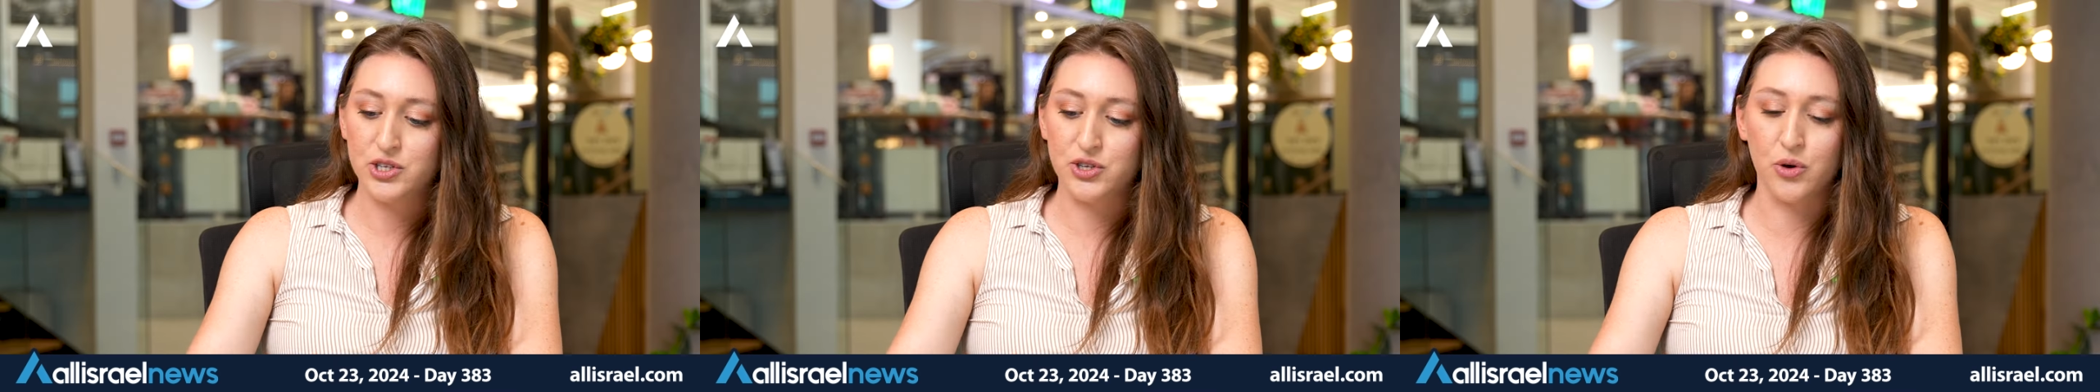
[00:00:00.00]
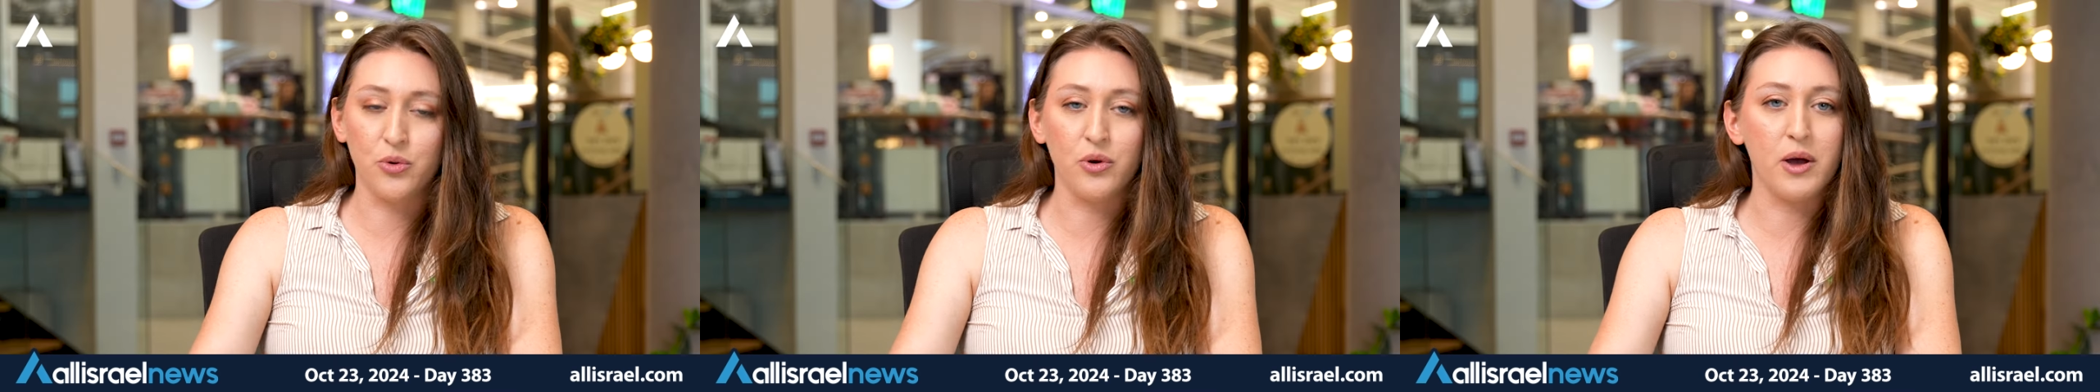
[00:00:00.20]

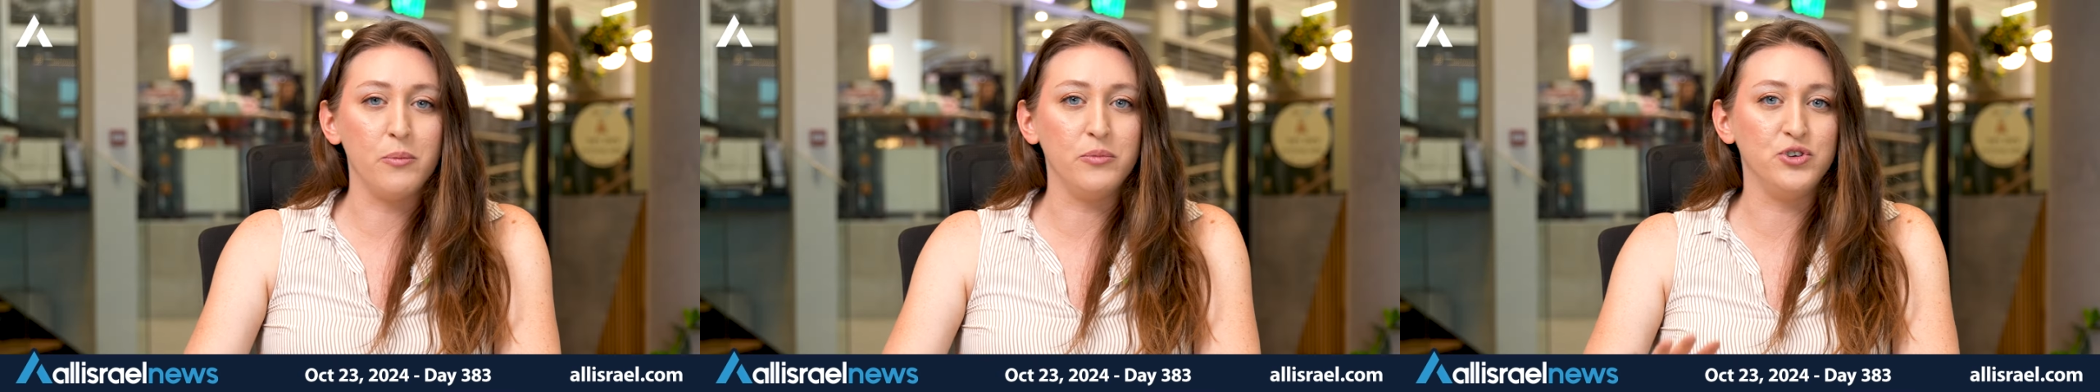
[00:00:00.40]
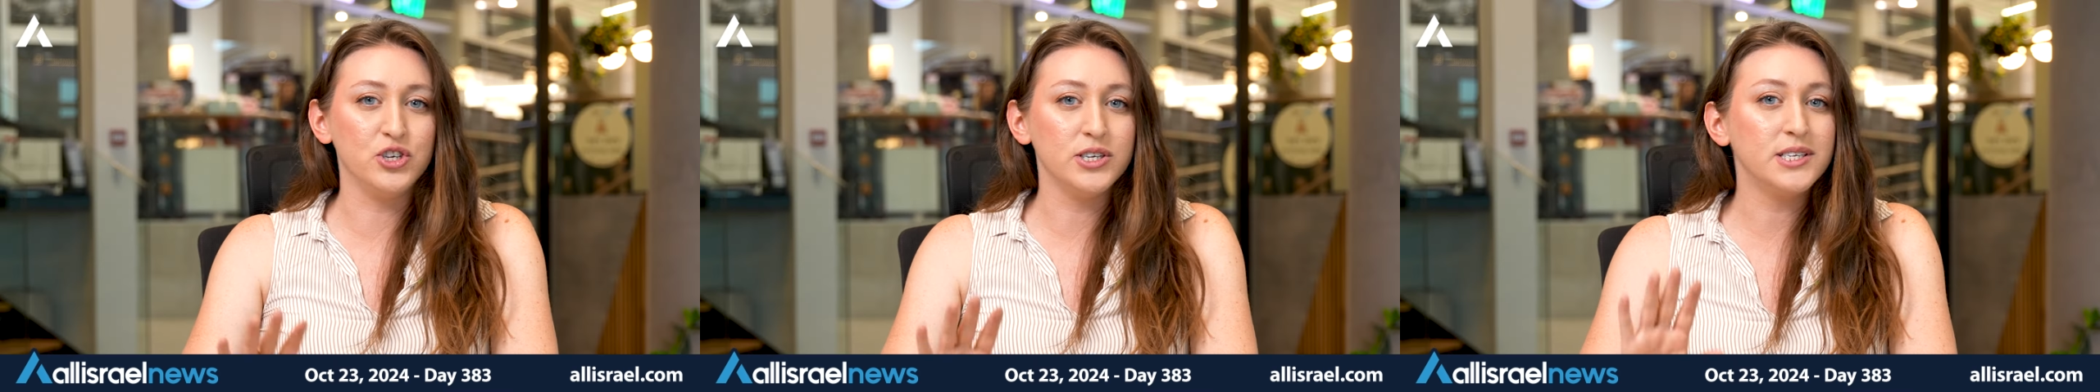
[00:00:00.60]

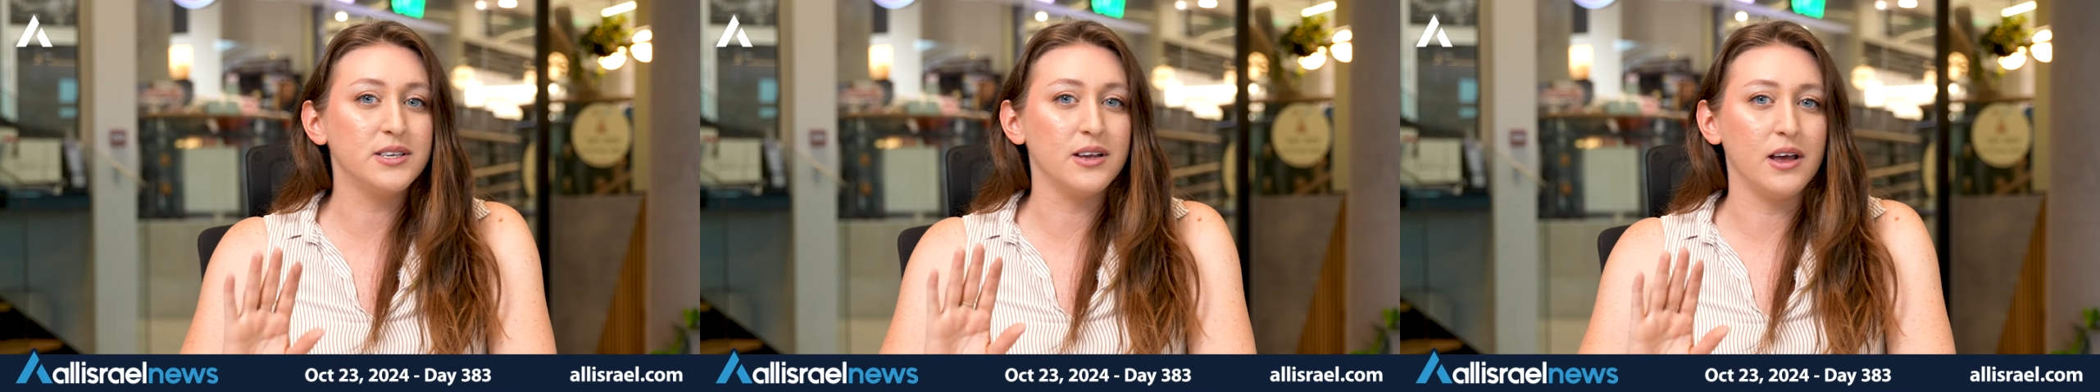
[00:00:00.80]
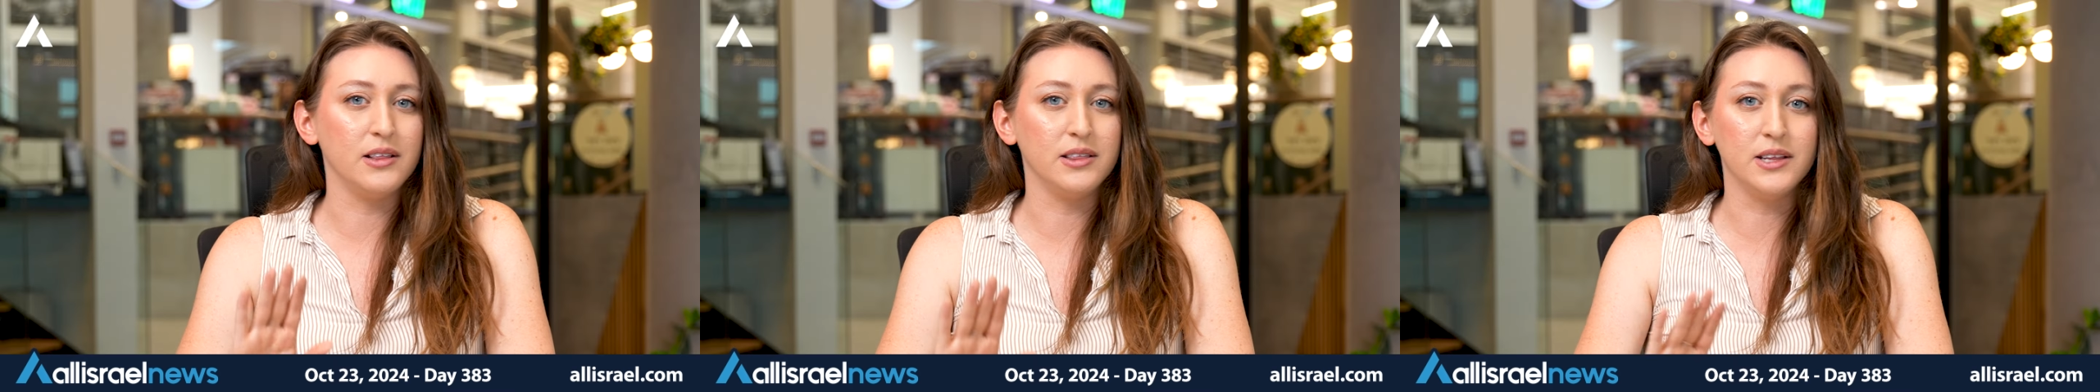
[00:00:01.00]
So
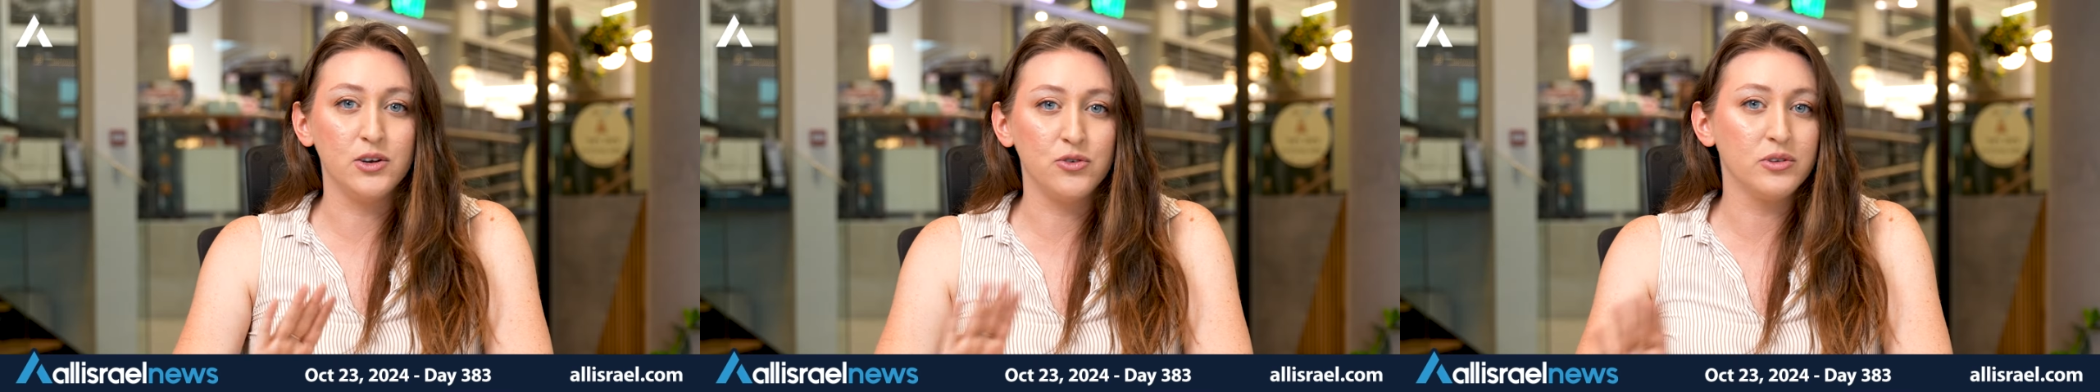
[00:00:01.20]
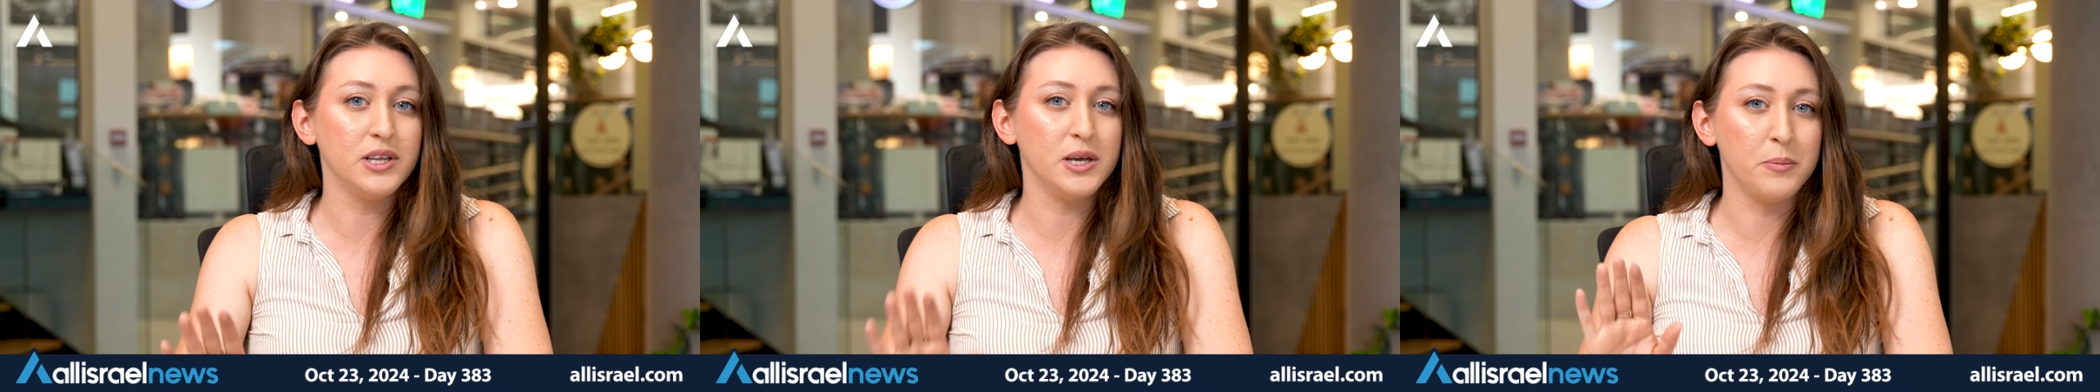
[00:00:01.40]
just
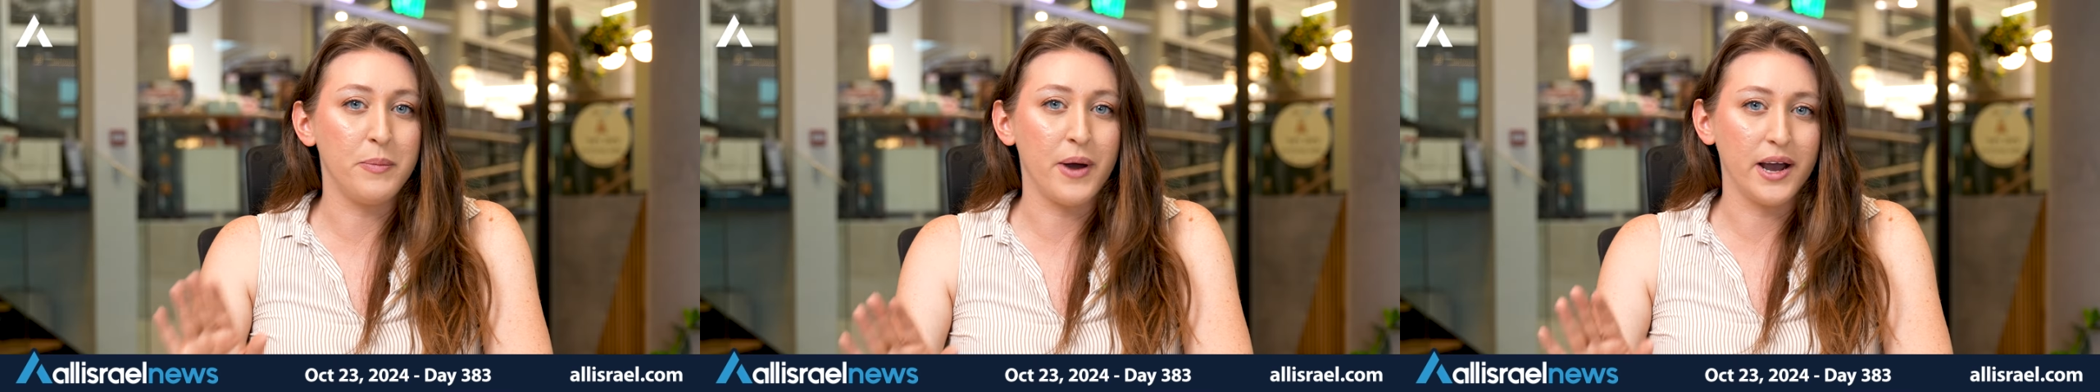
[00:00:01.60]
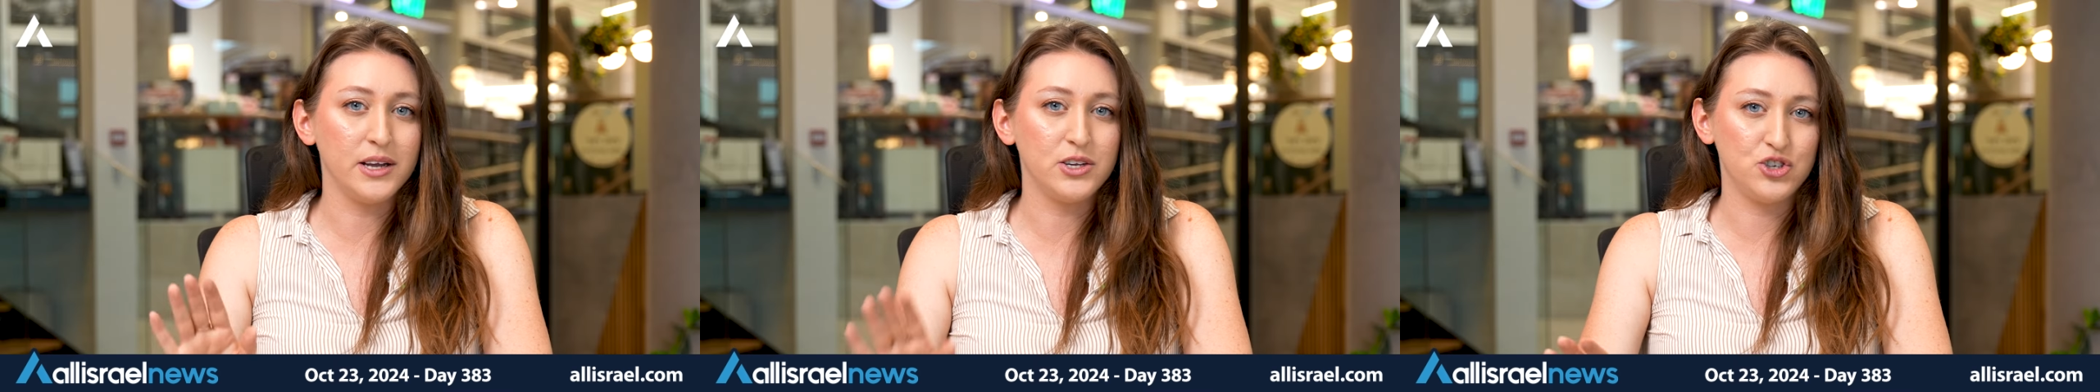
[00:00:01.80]
literally
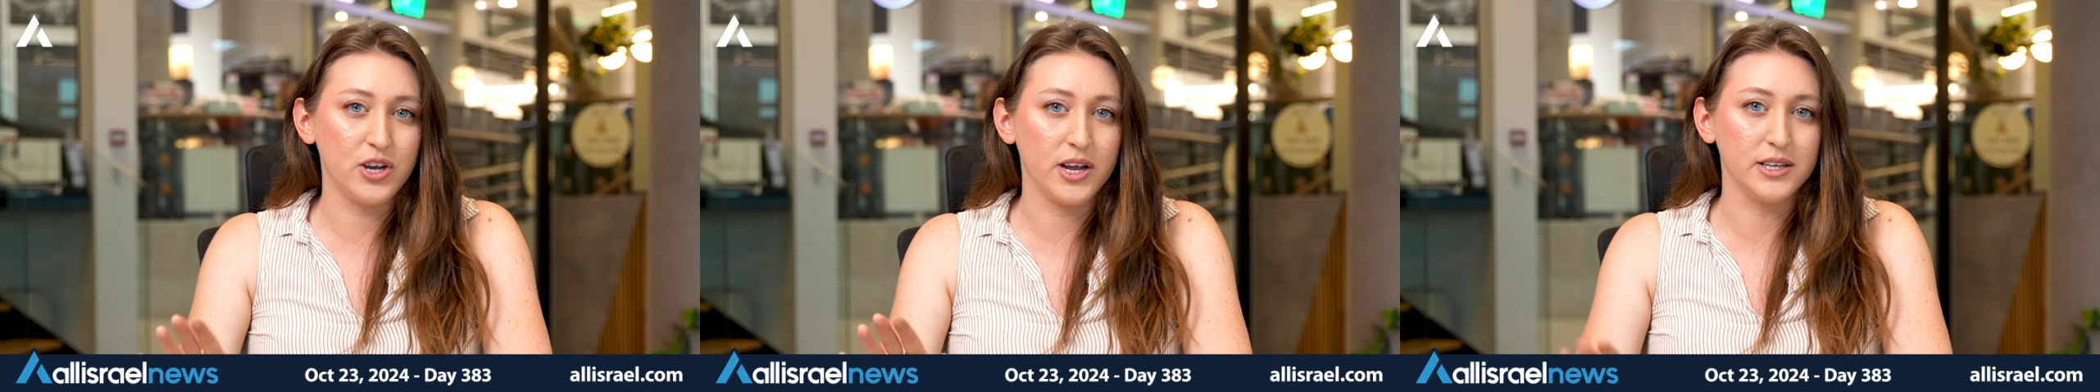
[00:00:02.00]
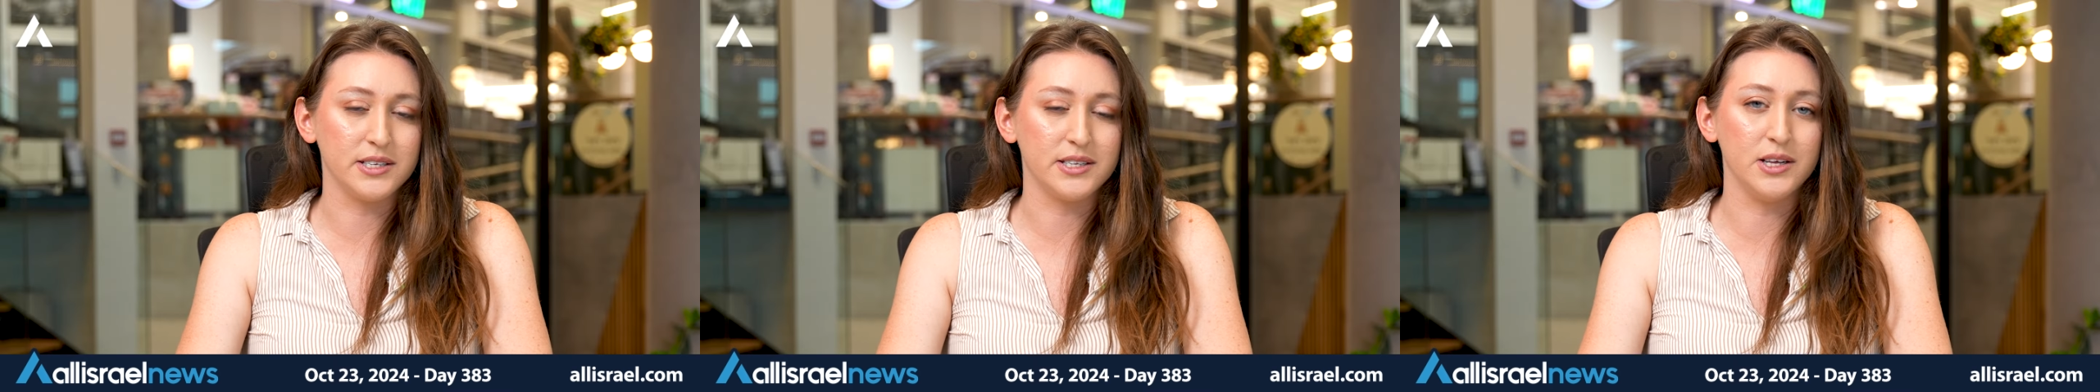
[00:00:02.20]
by
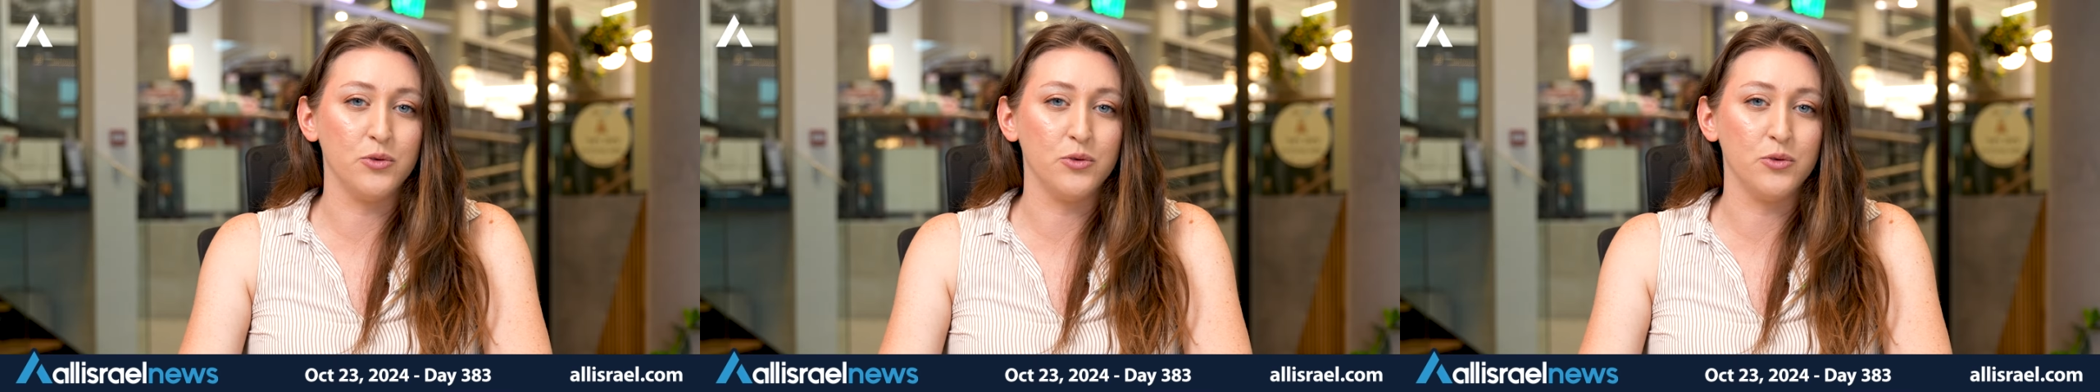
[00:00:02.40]
chance,